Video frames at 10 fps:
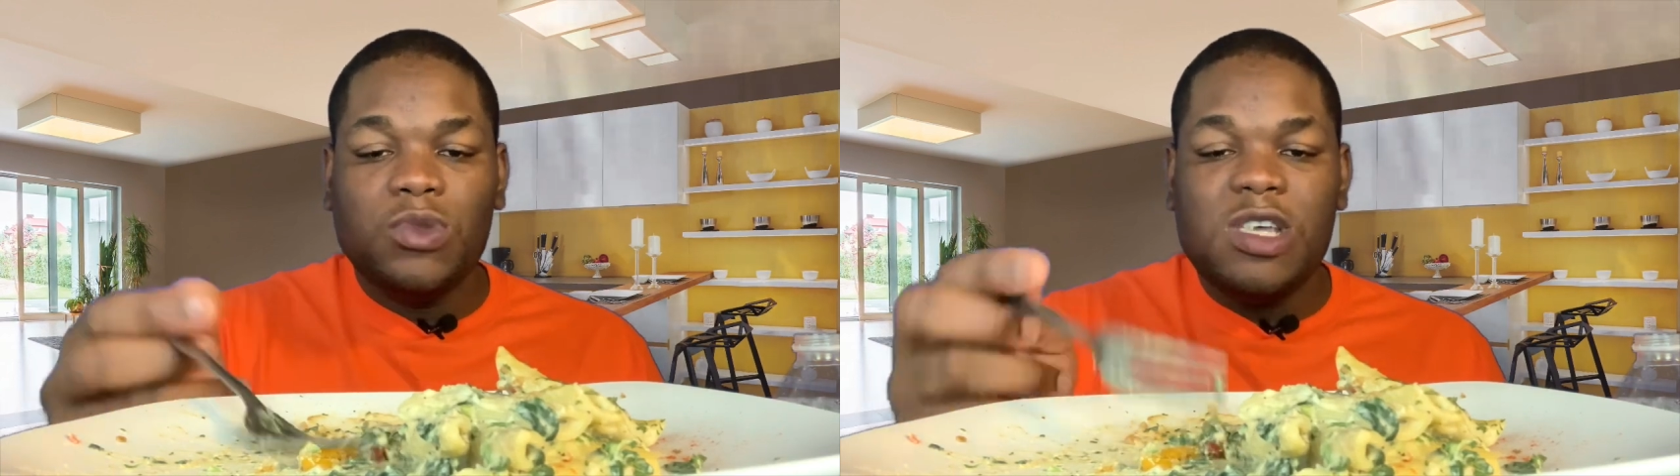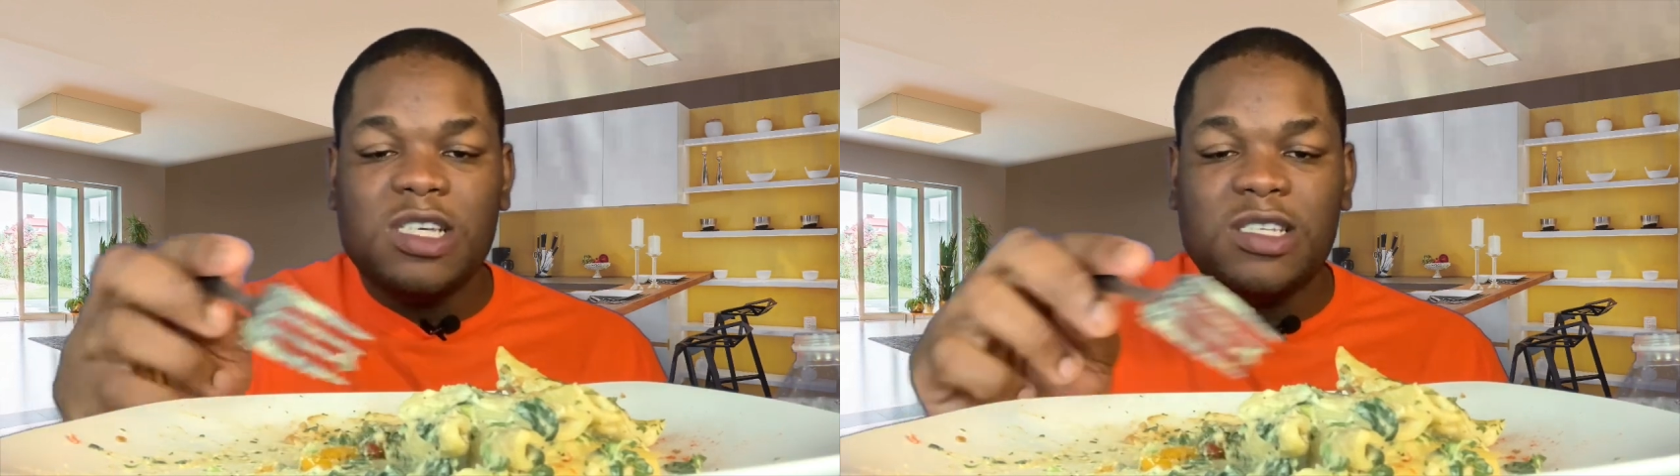
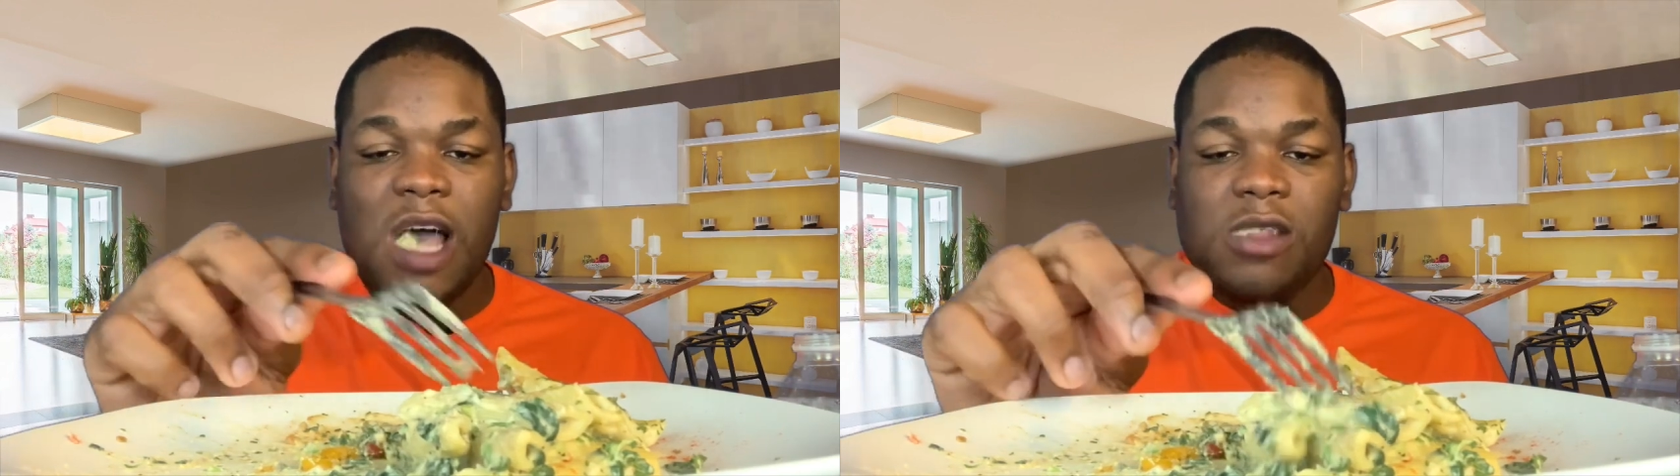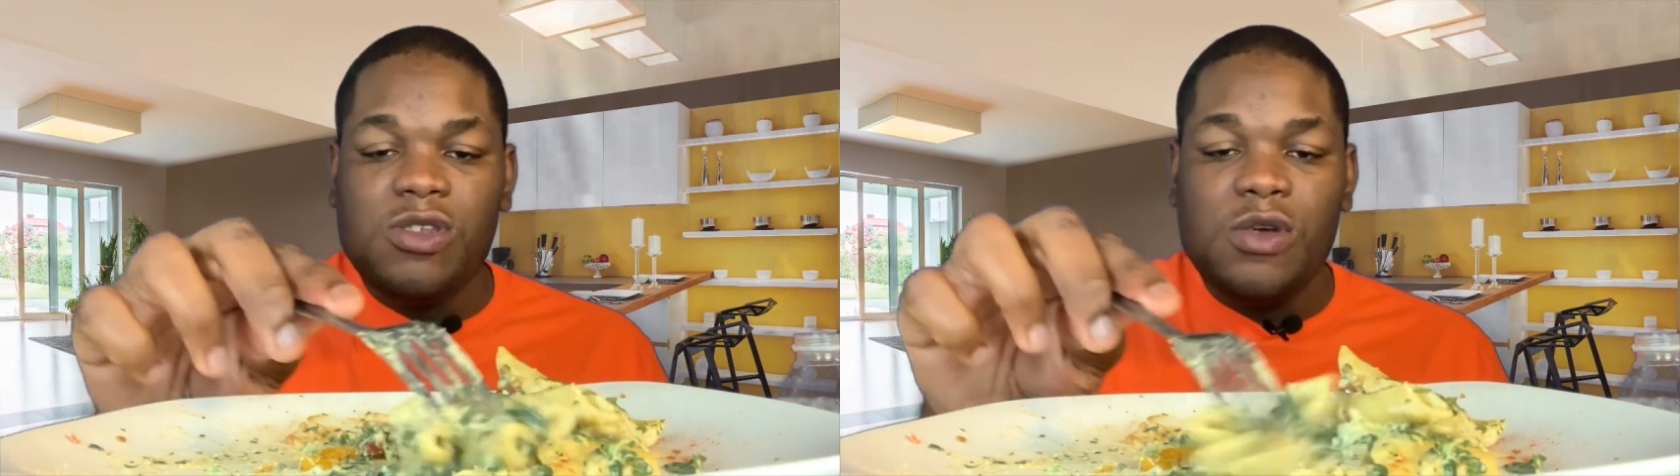Yes,
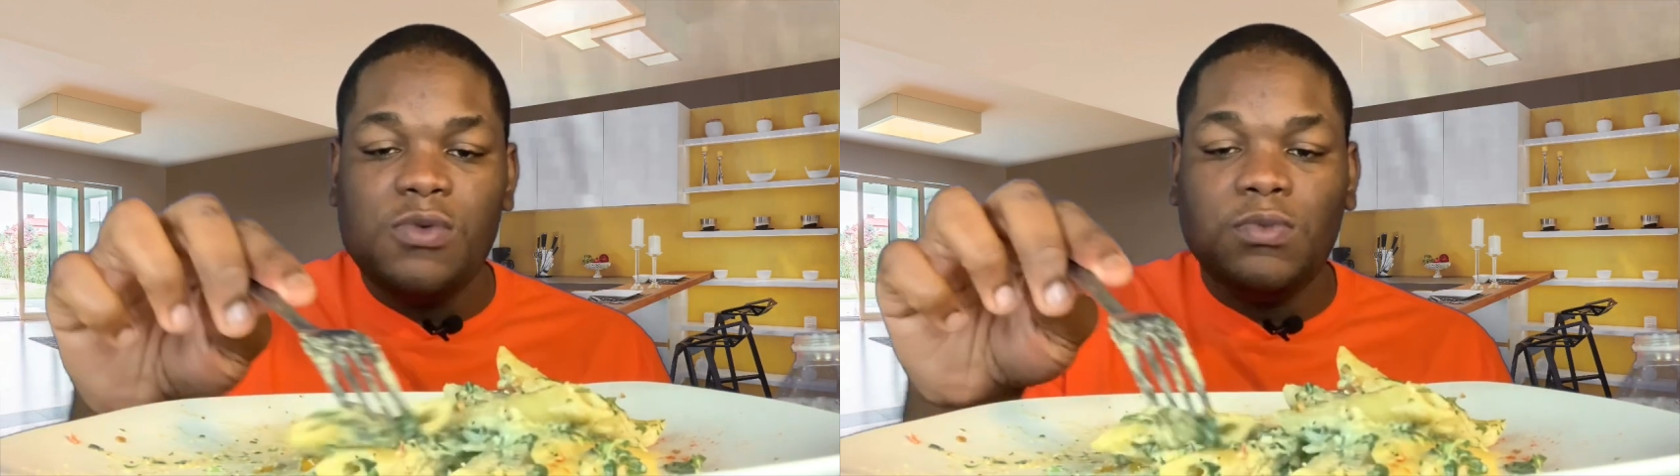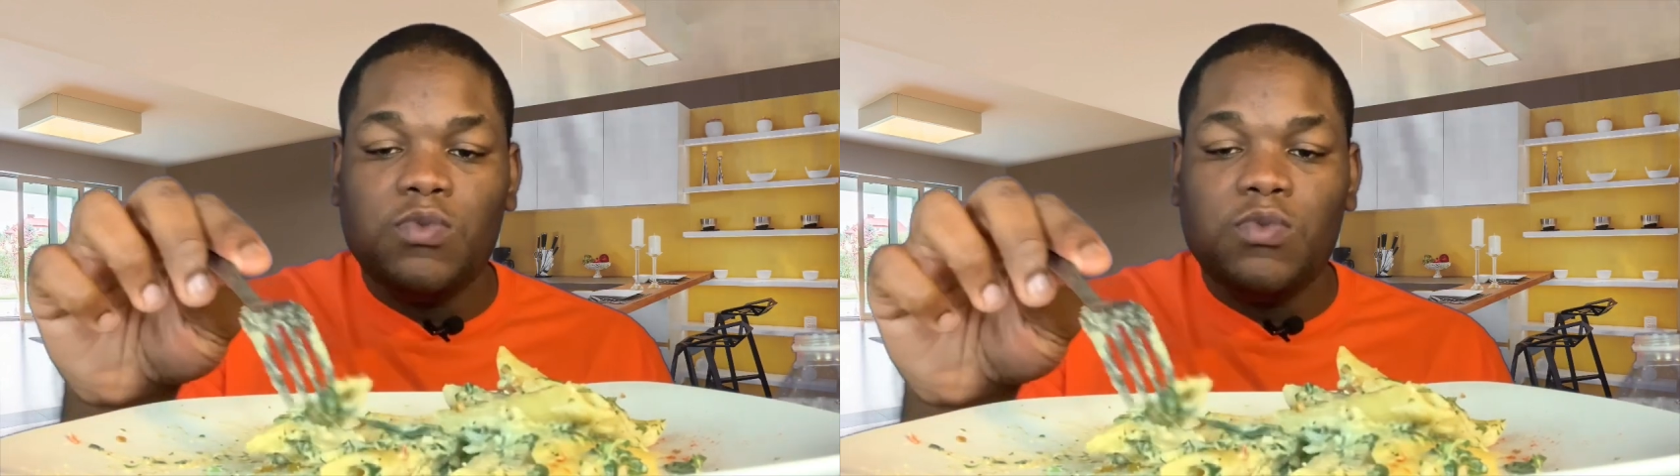I do.